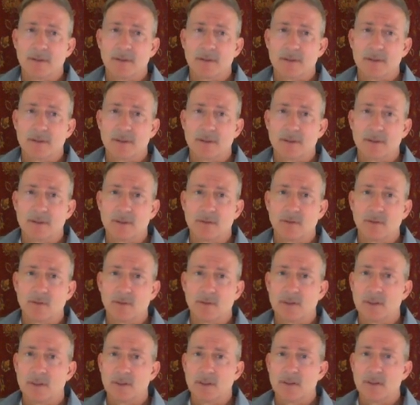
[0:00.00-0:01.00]
So
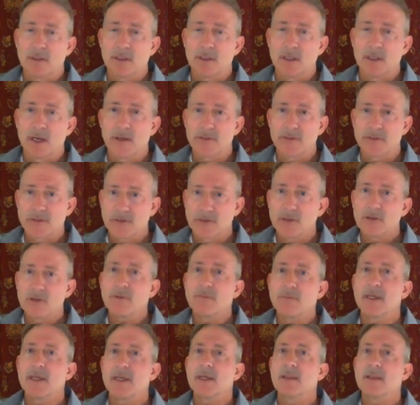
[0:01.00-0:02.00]

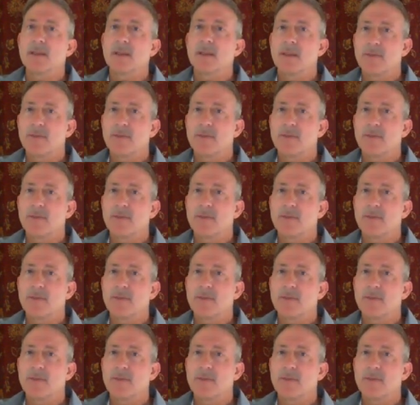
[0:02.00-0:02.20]
assuming